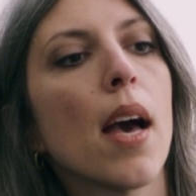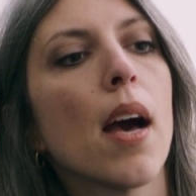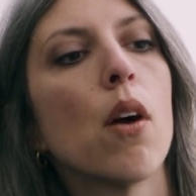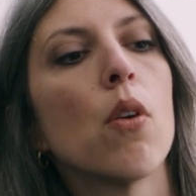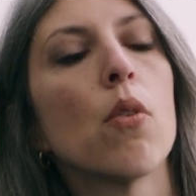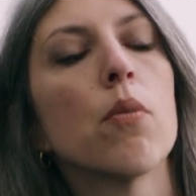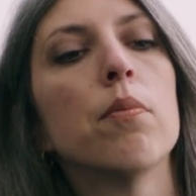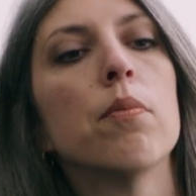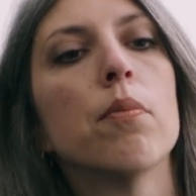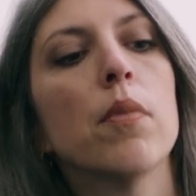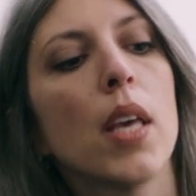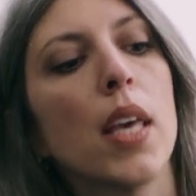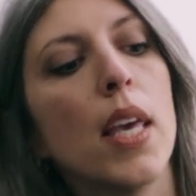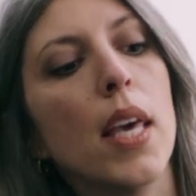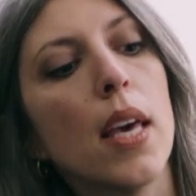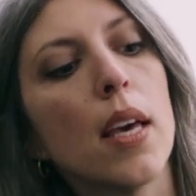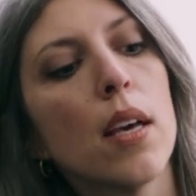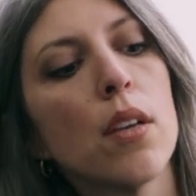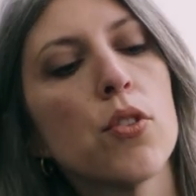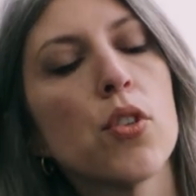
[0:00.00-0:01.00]
out
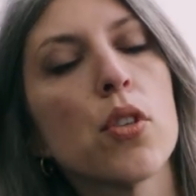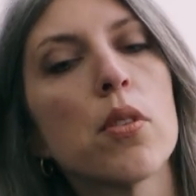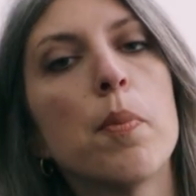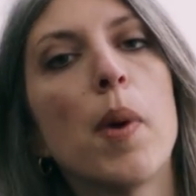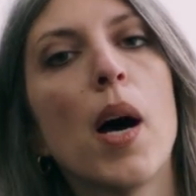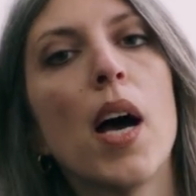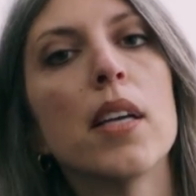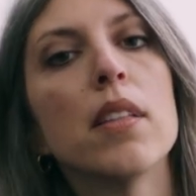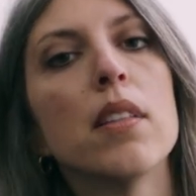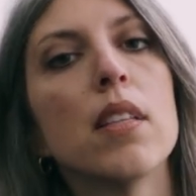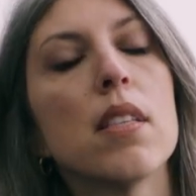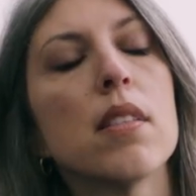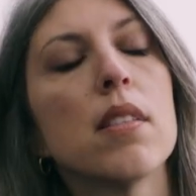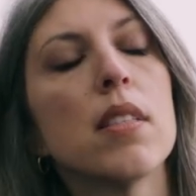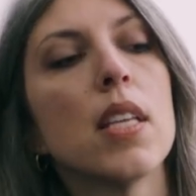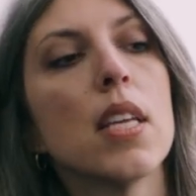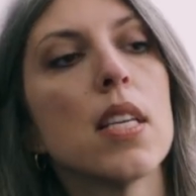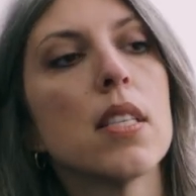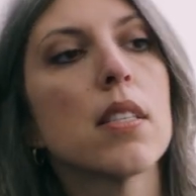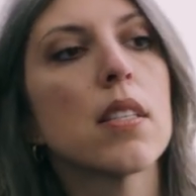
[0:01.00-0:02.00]
here, just behind this
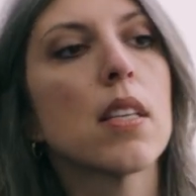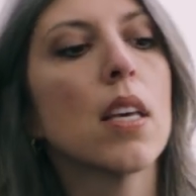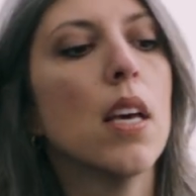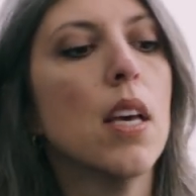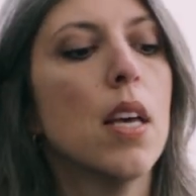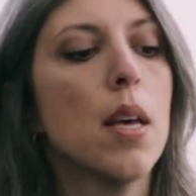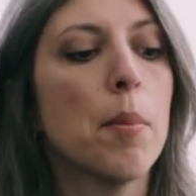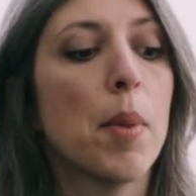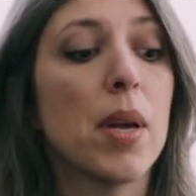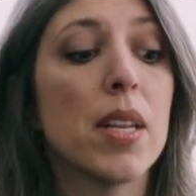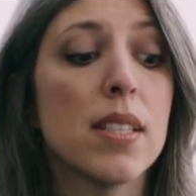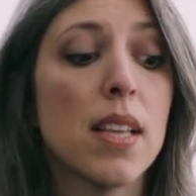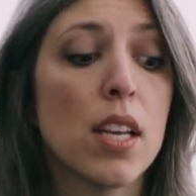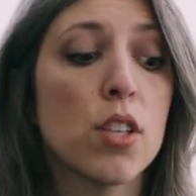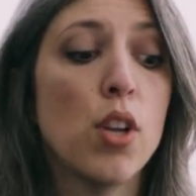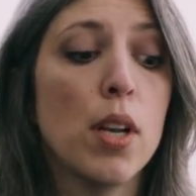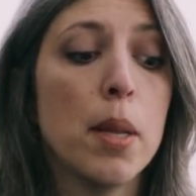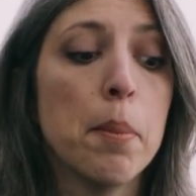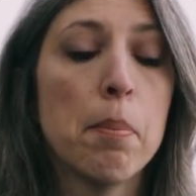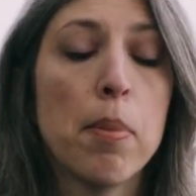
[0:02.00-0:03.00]
disc, but it's
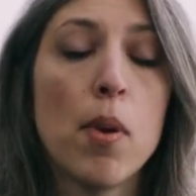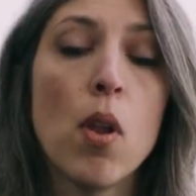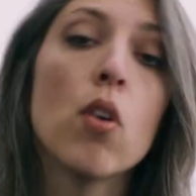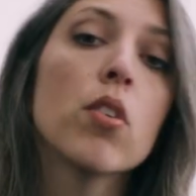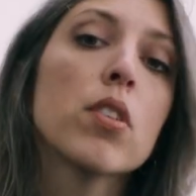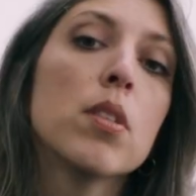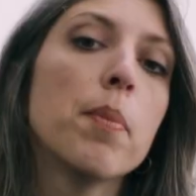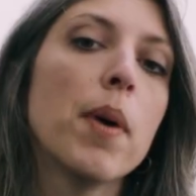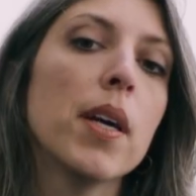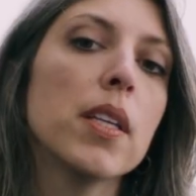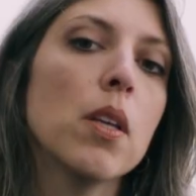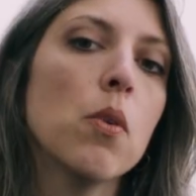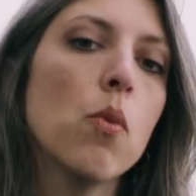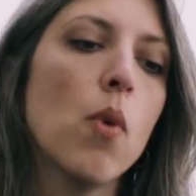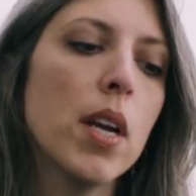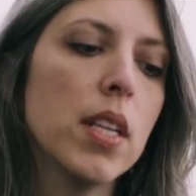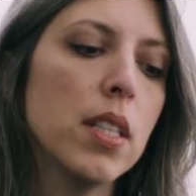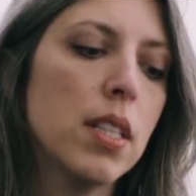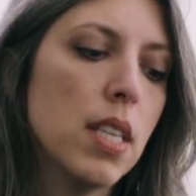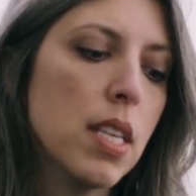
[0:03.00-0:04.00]
actually blocked by the
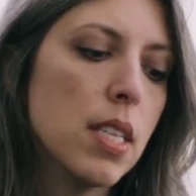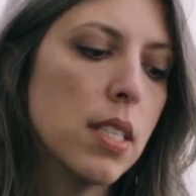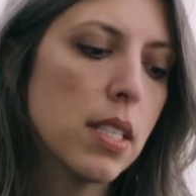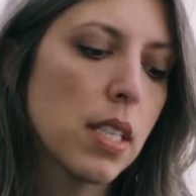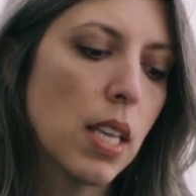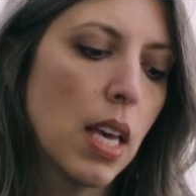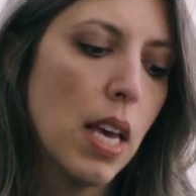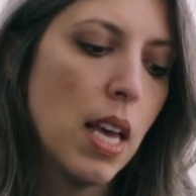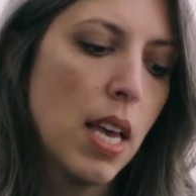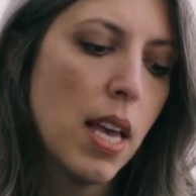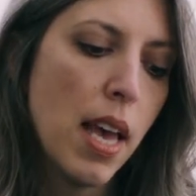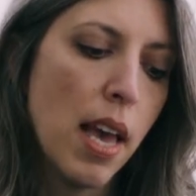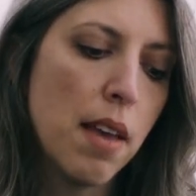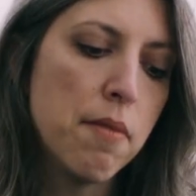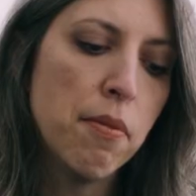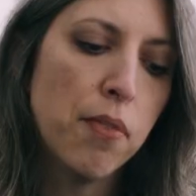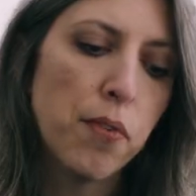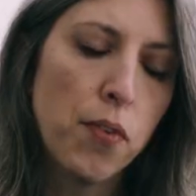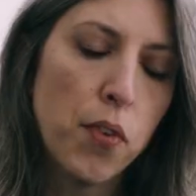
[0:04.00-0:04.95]
white disc and